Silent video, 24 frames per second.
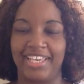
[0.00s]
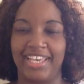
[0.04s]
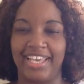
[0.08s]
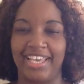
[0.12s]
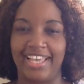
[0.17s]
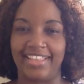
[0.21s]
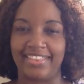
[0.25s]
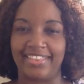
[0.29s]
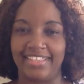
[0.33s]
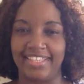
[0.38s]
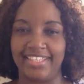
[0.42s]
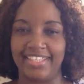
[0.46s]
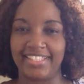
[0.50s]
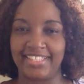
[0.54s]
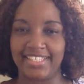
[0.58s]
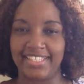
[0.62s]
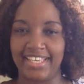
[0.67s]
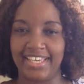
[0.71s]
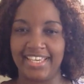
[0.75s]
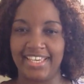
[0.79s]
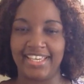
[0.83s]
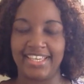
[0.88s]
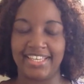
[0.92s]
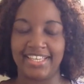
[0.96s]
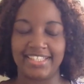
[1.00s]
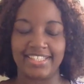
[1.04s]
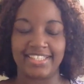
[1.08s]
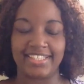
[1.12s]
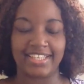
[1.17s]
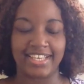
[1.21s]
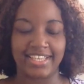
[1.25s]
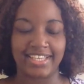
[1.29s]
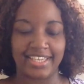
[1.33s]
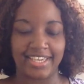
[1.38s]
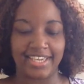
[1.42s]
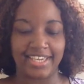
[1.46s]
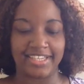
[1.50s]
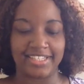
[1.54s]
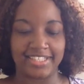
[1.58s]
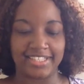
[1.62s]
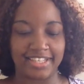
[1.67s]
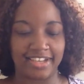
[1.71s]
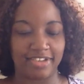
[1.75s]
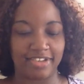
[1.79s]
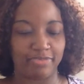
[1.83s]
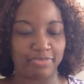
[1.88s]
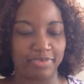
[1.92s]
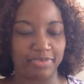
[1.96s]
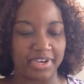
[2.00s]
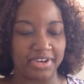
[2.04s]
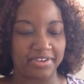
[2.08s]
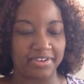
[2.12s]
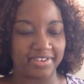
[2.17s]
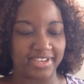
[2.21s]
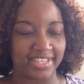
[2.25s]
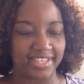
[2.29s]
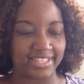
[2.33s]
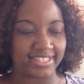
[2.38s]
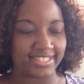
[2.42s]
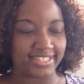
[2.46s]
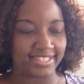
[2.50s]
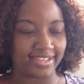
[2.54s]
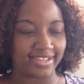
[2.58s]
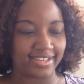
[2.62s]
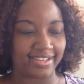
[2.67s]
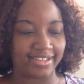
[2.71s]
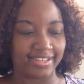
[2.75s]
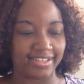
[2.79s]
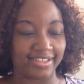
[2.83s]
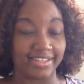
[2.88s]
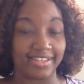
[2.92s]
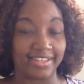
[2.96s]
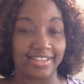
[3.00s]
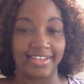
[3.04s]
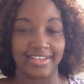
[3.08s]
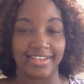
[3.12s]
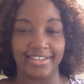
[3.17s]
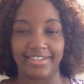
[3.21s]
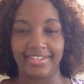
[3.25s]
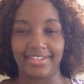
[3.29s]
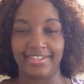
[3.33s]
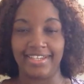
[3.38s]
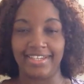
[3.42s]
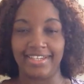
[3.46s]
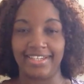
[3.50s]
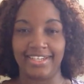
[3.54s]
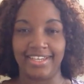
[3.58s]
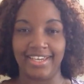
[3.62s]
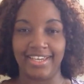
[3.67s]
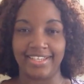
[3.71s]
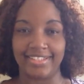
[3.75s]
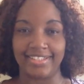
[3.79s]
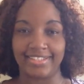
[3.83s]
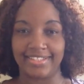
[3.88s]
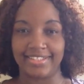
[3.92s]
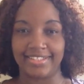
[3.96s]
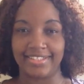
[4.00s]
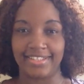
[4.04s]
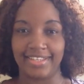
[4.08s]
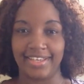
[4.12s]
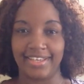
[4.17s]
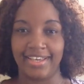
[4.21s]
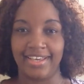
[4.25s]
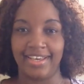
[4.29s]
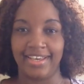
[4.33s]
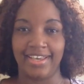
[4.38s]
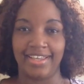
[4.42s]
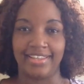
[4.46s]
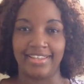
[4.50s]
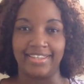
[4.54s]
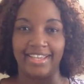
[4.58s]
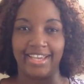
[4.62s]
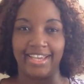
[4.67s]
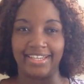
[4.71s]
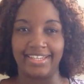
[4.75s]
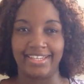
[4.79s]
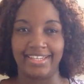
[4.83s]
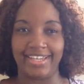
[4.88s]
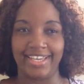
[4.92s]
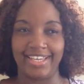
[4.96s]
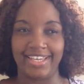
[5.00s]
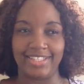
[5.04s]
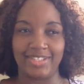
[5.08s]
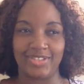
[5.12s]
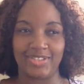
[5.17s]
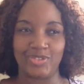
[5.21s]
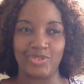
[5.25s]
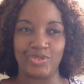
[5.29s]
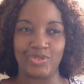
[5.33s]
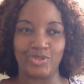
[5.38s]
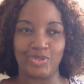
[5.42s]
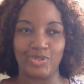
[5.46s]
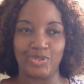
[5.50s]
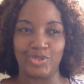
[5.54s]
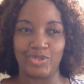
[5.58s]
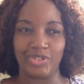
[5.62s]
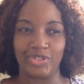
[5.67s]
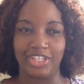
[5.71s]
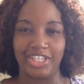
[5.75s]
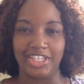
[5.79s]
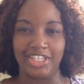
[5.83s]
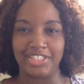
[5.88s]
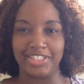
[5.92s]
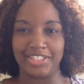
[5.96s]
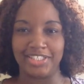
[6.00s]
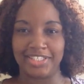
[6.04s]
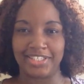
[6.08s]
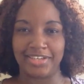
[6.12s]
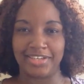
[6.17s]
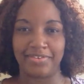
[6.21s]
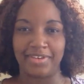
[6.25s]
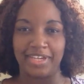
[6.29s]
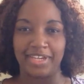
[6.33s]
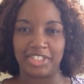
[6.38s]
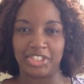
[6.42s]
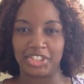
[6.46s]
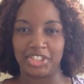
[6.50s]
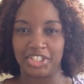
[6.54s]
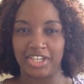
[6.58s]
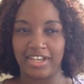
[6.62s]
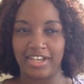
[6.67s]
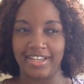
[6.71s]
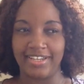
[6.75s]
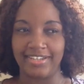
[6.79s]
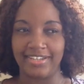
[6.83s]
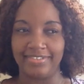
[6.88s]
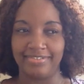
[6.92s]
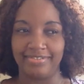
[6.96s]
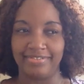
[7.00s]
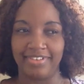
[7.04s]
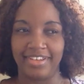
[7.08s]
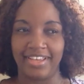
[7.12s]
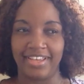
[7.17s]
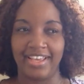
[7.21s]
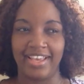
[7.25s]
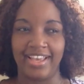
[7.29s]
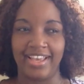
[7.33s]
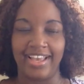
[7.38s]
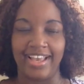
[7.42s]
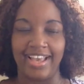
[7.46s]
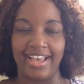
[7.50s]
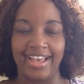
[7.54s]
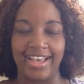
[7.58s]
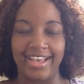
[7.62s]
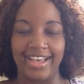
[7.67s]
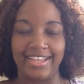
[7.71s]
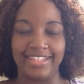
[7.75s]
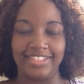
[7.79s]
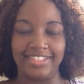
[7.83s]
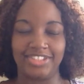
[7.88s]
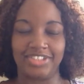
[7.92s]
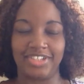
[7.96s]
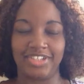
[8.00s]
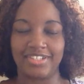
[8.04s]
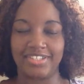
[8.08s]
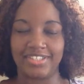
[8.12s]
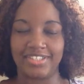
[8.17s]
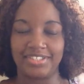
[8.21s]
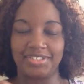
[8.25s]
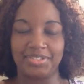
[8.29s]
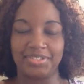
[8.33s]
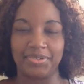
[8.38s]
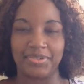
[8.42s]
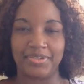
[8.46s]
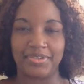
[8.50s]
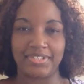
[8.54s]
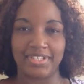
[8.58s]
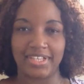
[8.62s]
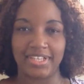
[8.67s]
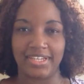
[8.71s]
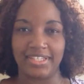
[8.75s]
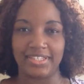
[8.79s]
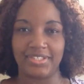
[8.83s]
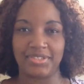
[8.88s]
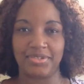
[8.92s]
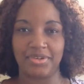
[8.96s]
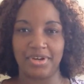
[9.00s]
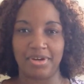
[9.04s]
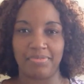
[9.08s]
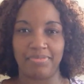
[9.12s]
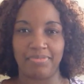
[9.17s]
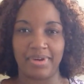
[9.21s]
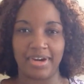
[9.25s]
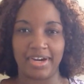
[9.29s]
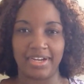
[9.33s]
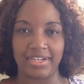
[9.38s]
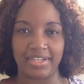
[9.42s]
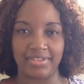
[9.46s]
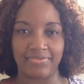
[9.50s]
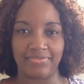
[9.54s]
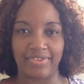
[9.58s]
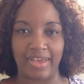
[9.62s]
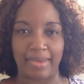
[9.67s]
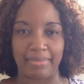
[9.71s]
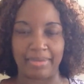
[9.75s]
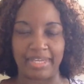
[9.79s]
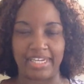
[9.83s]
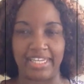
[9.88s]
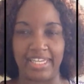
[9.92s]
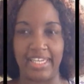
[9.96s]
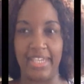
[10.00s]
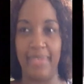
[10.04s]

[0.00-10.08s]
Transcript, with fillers: And this is a case of parental neglect that led to insurrection and just totally tore apart the family.